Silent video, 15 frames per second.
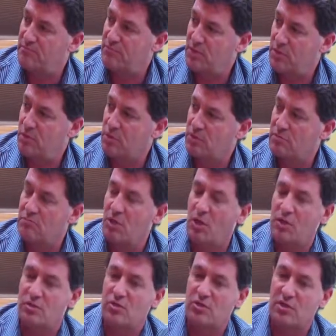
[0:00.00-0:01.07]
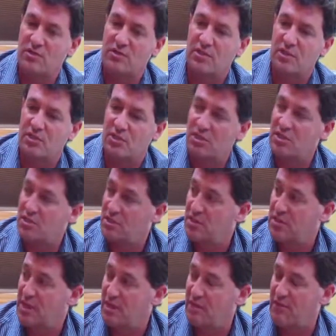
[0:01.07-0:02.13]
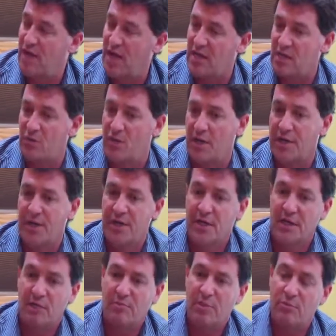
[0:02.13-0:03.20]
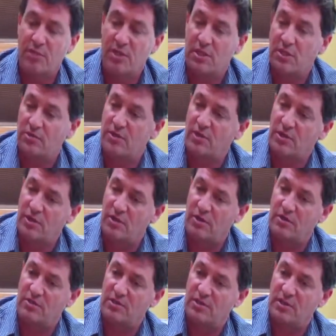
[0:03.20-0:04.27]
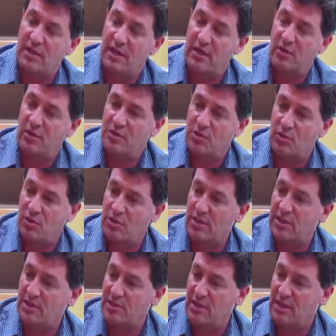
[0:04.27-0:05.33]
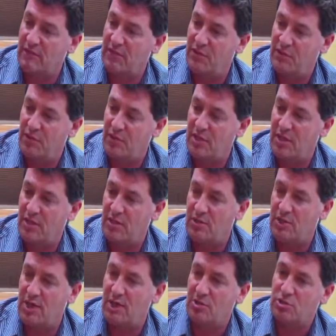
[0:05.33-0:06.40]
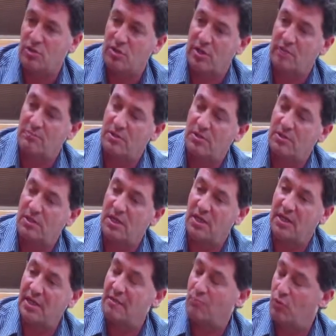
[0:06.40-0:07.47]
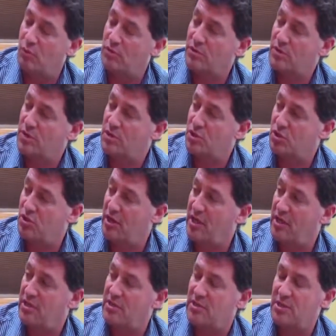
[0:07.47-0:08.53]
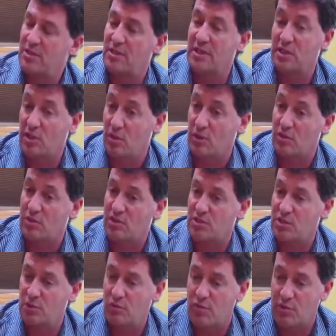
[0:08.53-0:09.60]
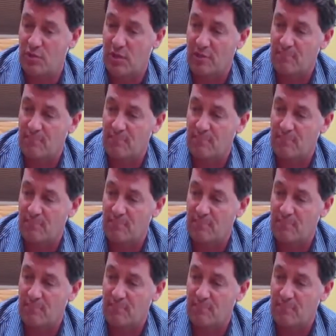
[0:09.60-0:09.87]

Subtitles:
the Lorton Auto Train Station, into the town of Occoquan. People can load their cars there as early as 11:30 to get on the auto train, but they can't board the train until at the earliest 2:30.